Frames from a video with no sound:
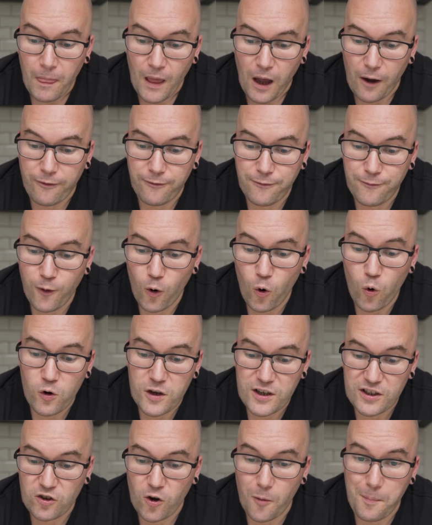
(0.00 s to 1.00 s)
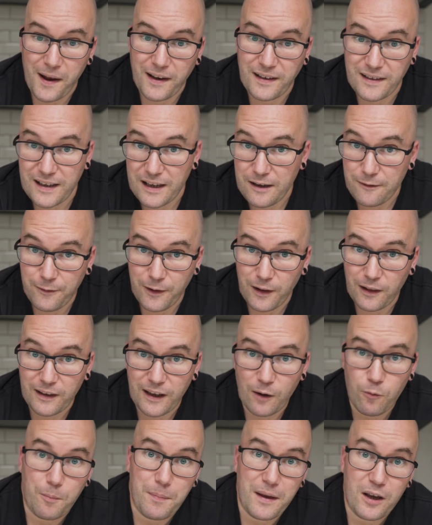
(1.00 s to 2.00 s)
A 4-stop ND
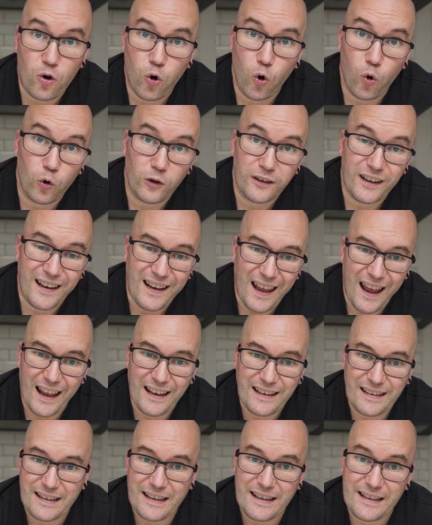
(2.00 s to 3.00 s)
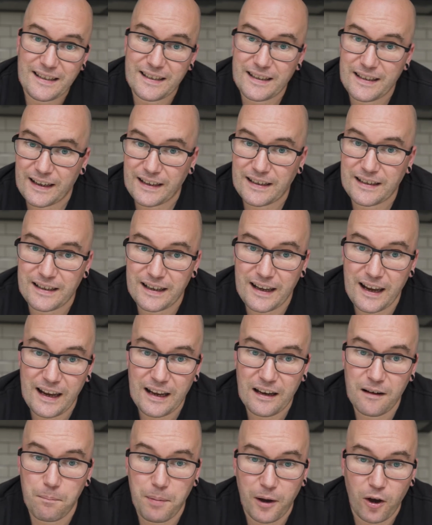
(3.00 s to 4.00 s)
filter would be called an
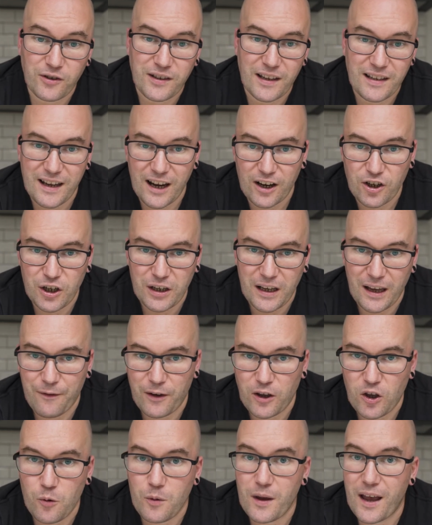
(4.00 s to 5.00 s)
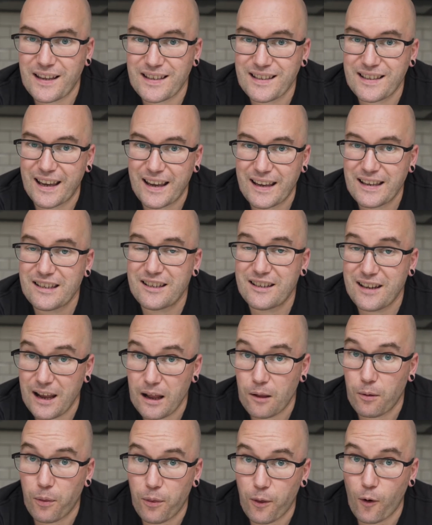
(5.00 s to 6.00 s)
ND16 because it's actually giving you a
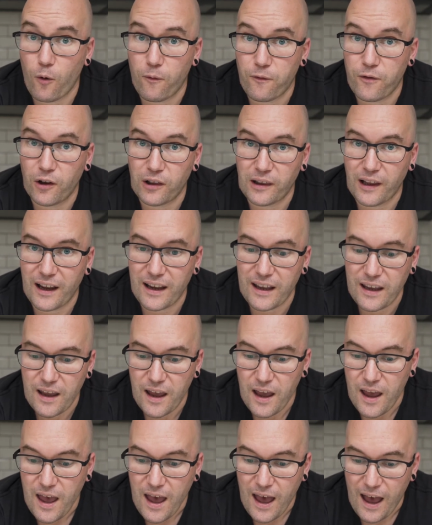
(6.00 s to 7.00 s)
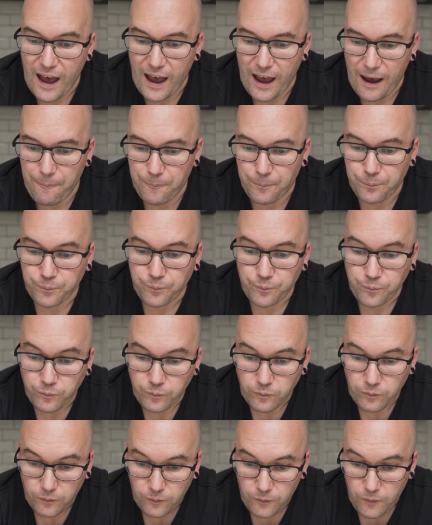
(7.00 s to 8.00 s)
16th of the light. An
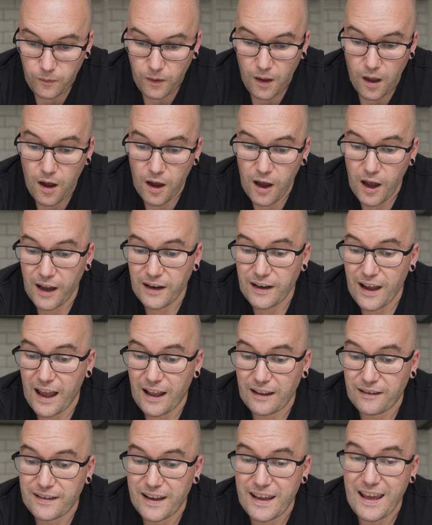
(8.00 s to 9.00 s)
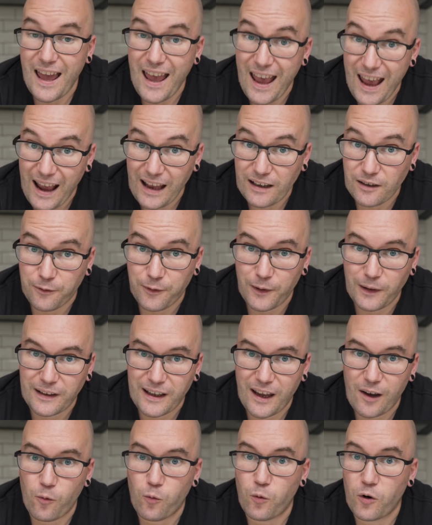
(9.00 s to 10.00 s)
ND8
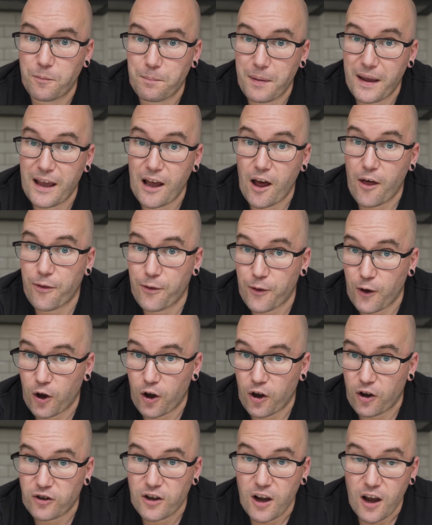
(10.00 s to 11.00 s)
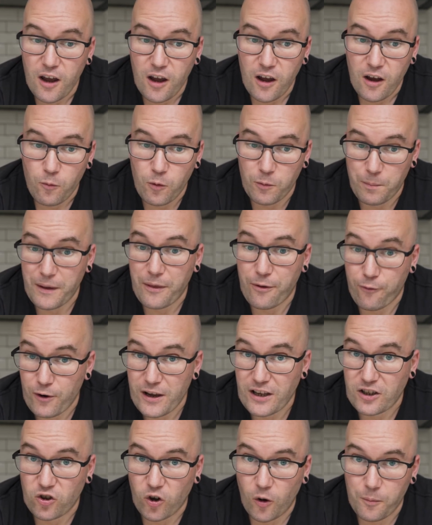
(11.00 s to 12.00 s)
filter would be a third, would be
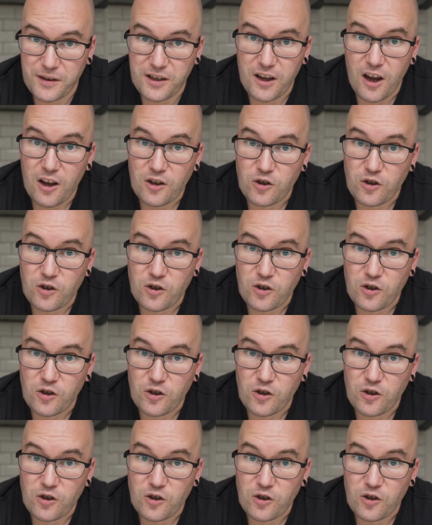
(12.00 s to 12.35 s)
3 stops.